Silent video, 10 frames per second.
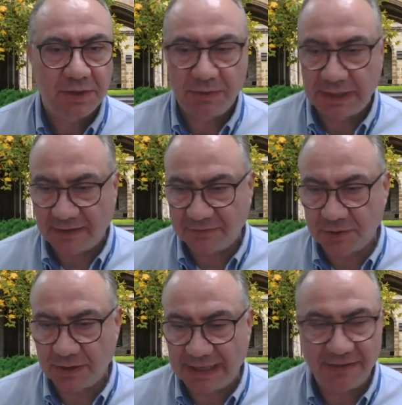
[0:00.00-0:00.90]
will have
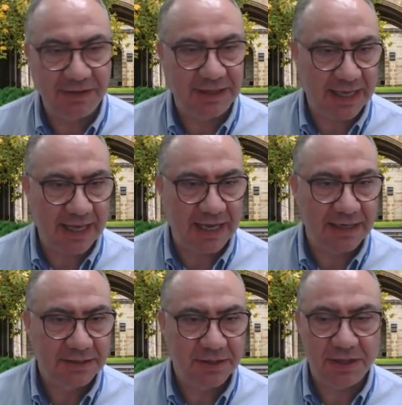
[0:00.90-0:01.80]
to leave it there.
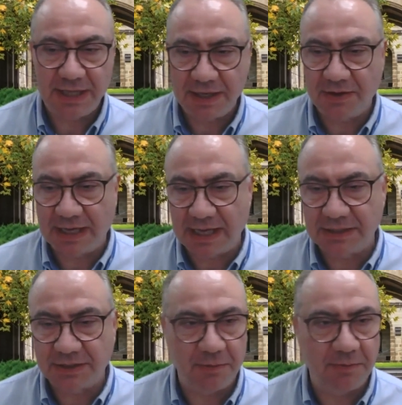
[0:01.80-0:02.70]
So thank you again
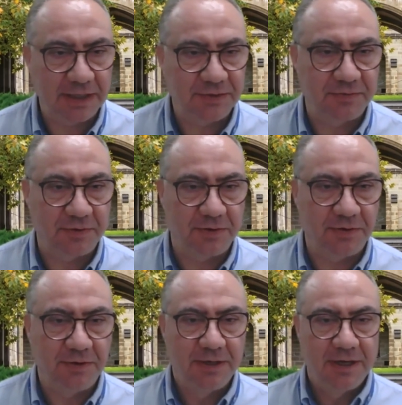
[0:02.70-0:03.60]
so much for,
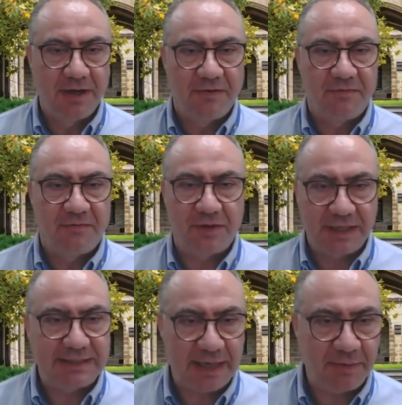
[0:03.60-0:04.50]
for
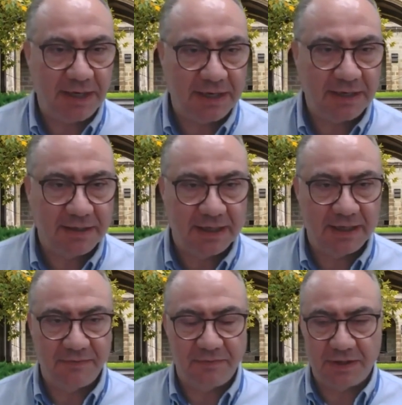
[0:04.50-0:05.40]
this seminar
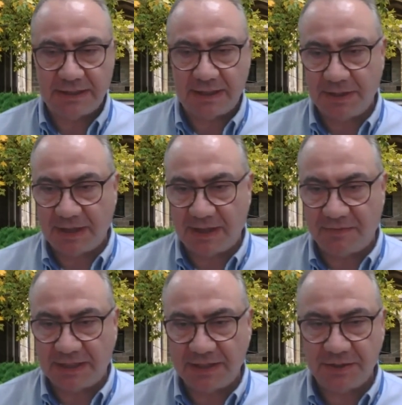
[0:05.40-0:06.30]
and for accepting the
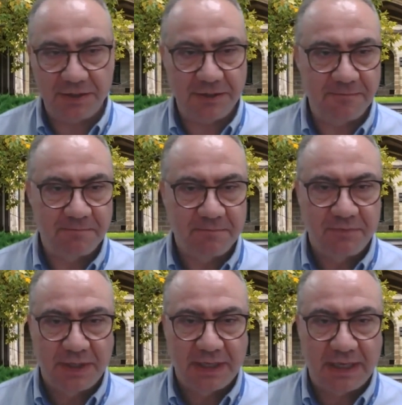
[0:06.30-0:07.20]
invitation.
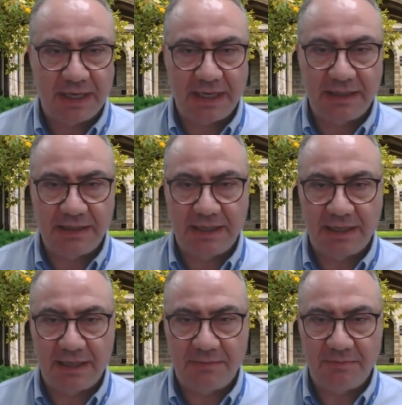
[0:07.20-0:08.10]
And
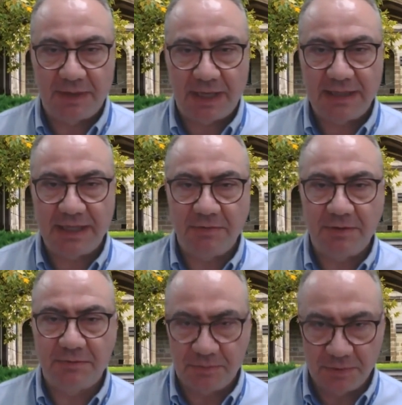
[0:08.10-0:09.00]
um, I think
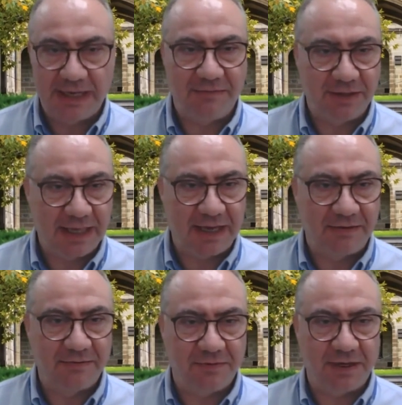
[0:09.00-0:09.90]
we'll, we'll leave it
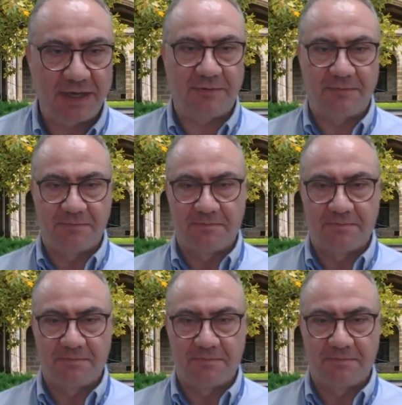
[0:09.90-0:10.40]
there for now.